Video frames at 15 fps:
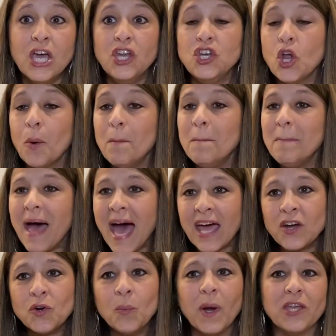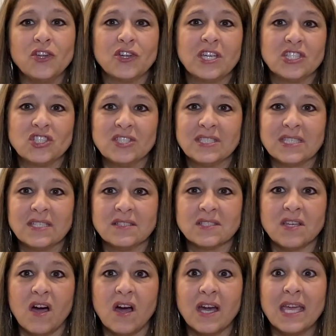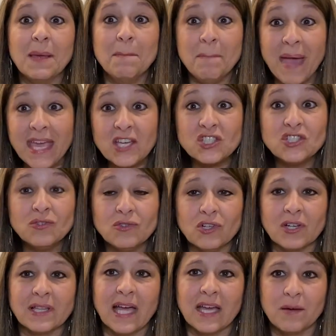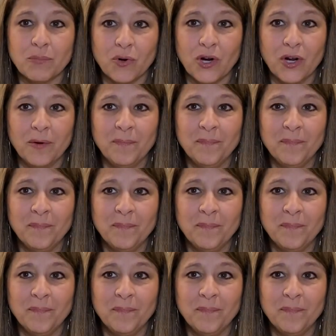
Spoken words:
No matter what your kitchen skills are, it makes you look like a pro.